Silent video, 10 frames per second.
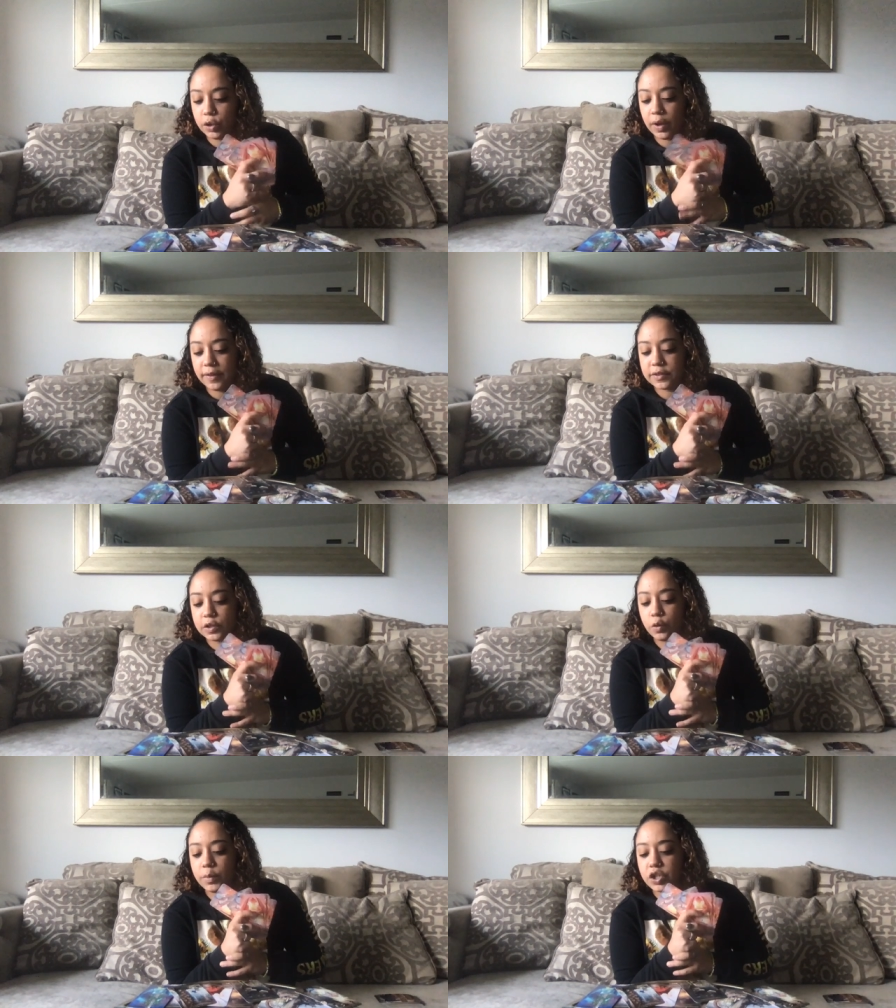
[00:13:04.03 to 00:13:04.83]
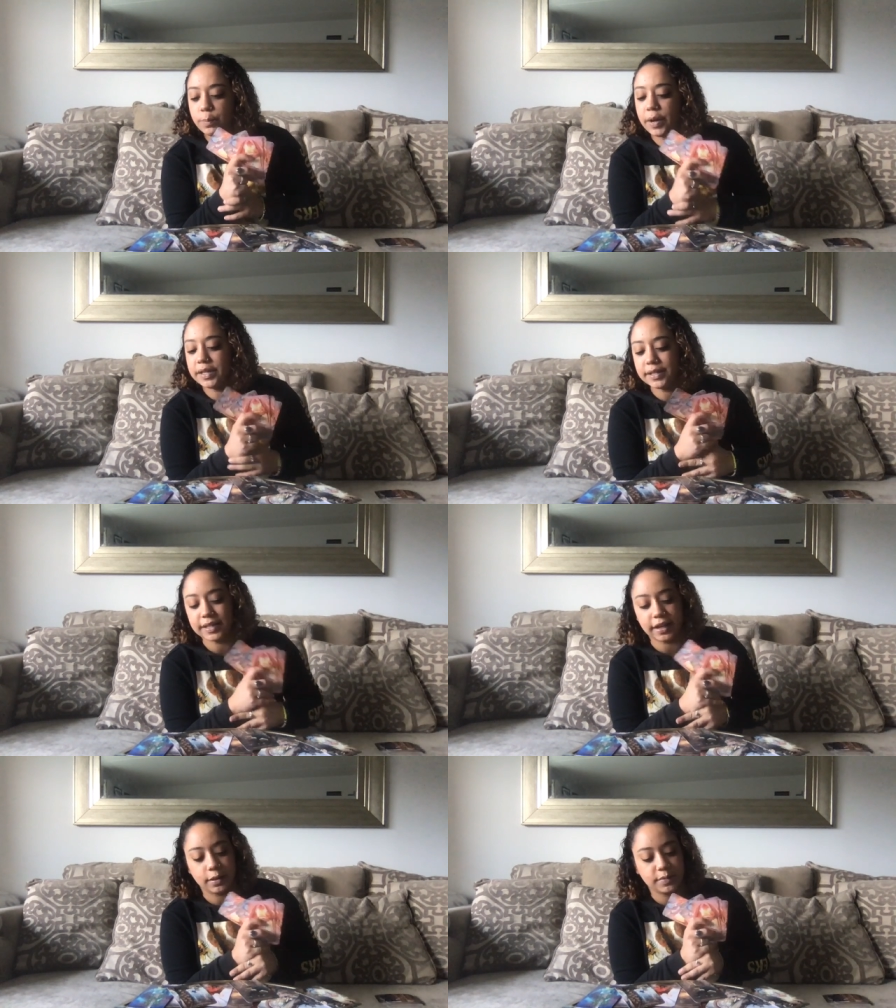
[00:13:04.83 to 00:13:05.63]
you have so much abundance
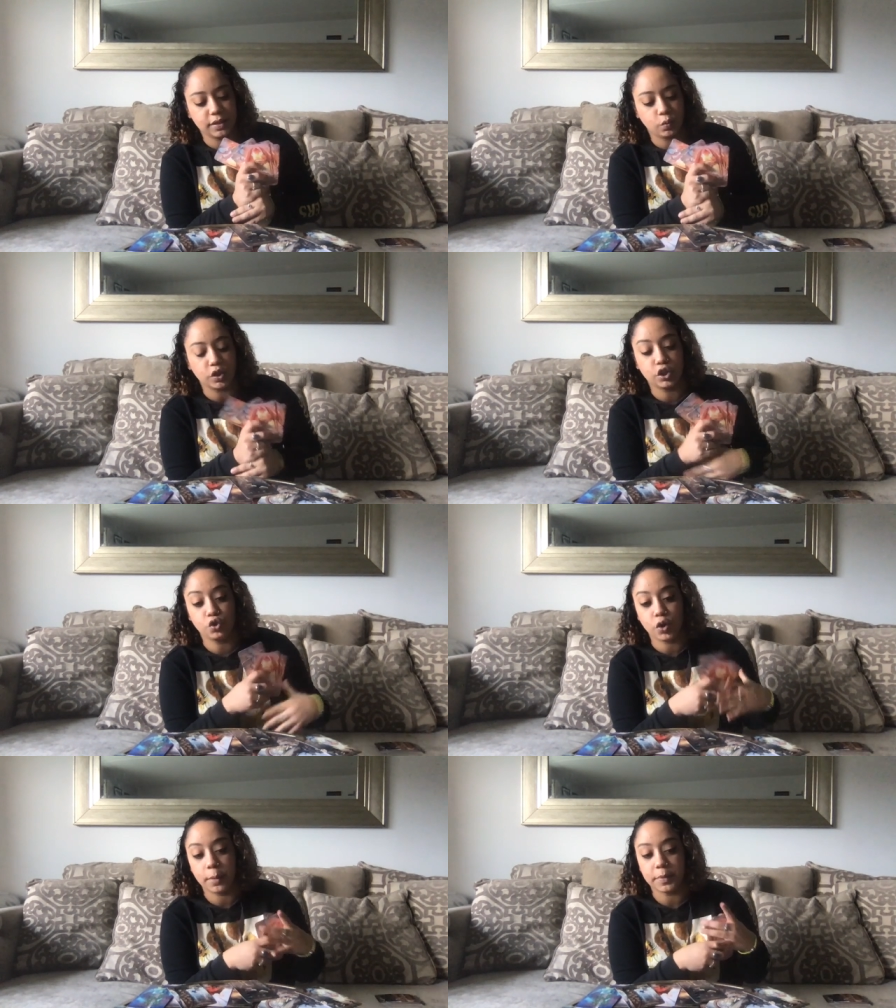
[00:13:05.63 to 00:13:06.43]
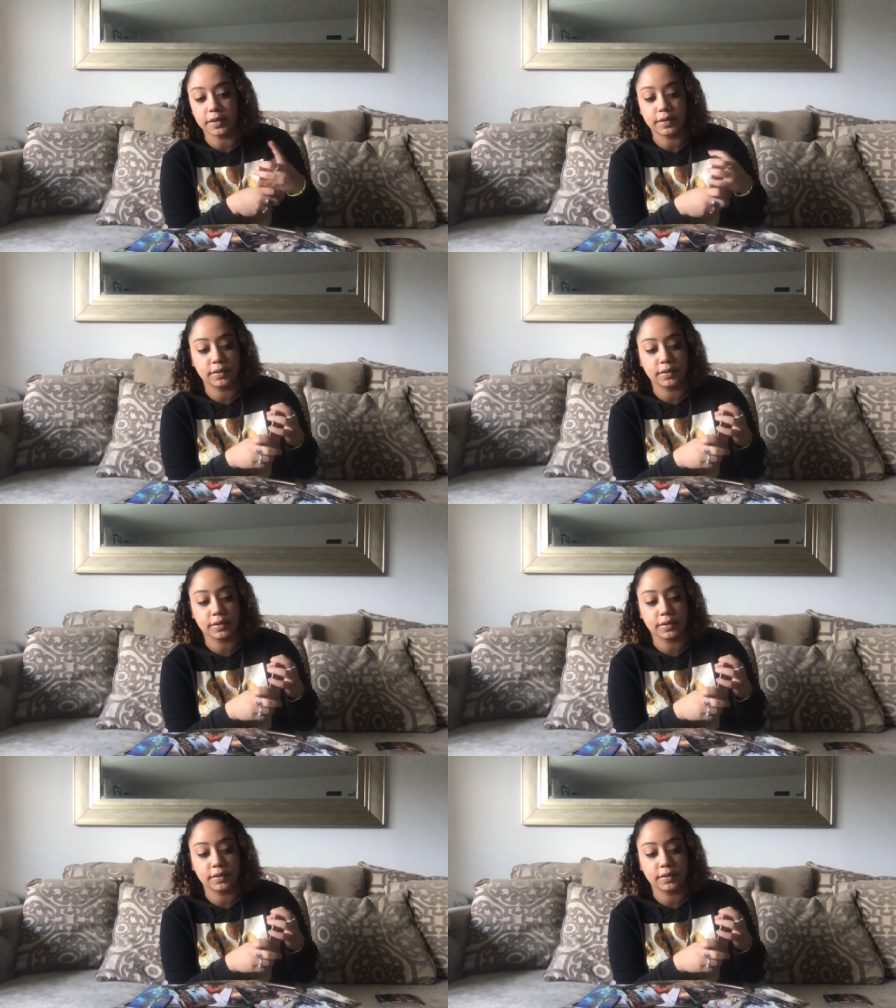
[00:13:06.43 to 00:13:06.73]
that comes in once you drop this.